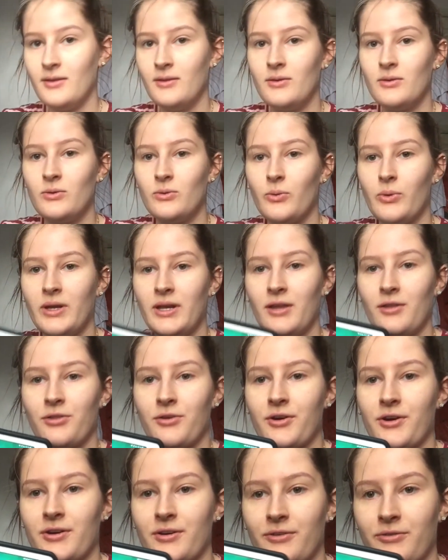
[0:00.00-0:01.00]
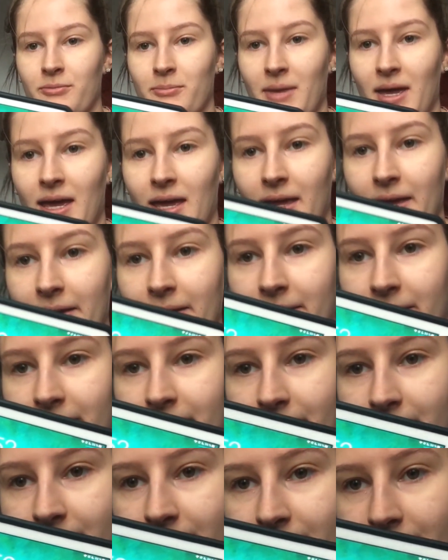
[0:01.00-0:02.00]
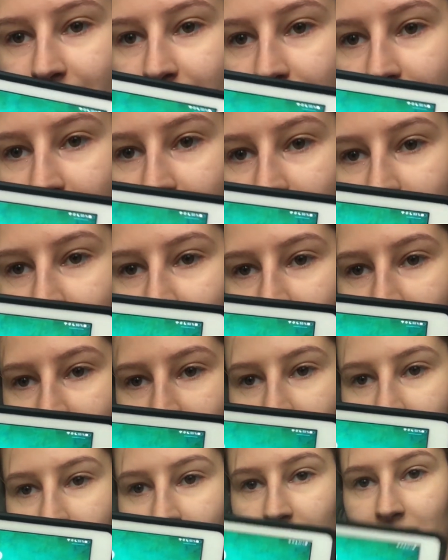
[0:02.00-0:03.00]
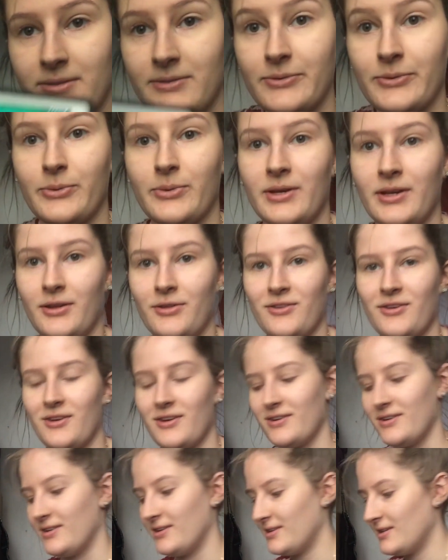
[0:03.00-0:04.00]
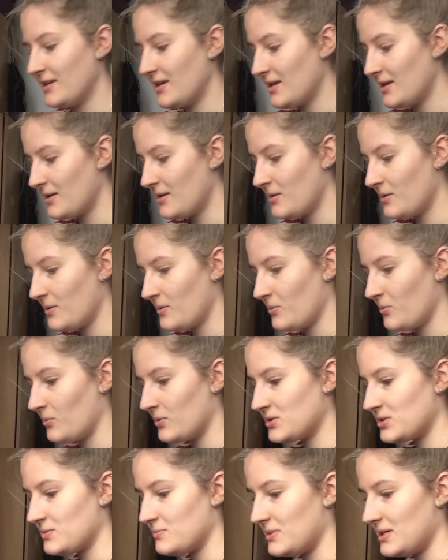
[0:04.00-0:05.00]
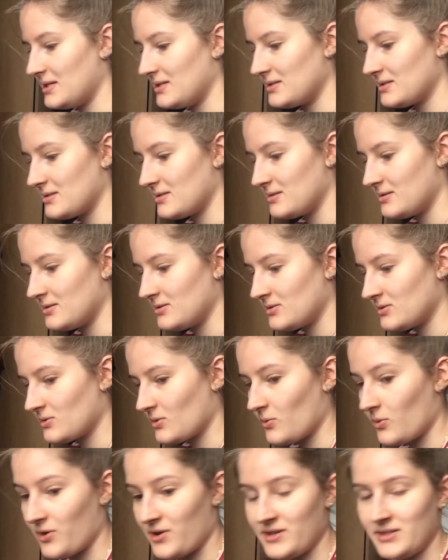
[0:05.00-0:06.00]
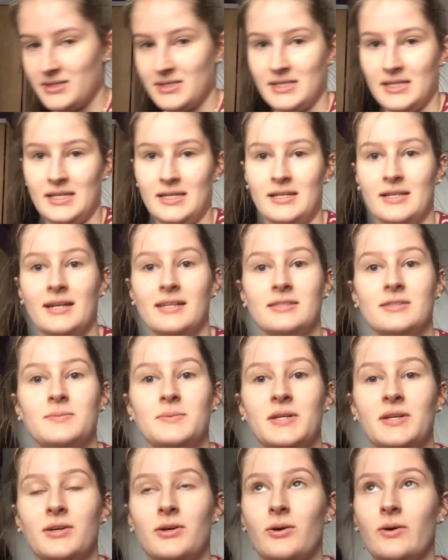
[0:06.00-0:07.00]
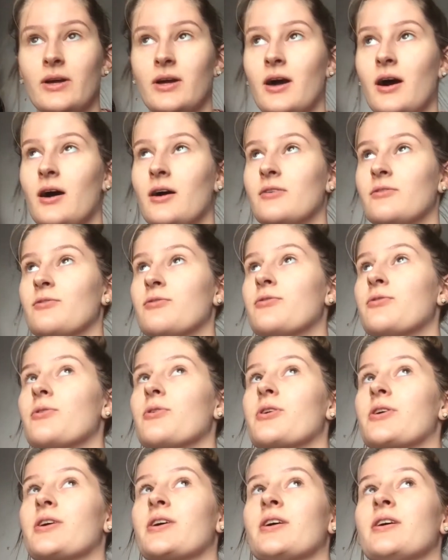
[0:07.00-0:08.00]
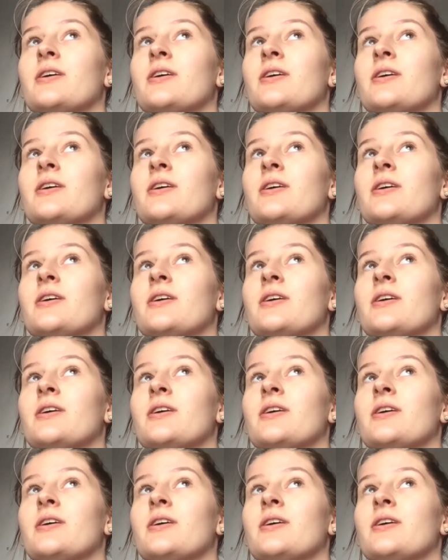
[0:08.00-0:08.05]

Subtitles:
23rd of May. You can see there, 23rd. Which means this quarantine has been going on for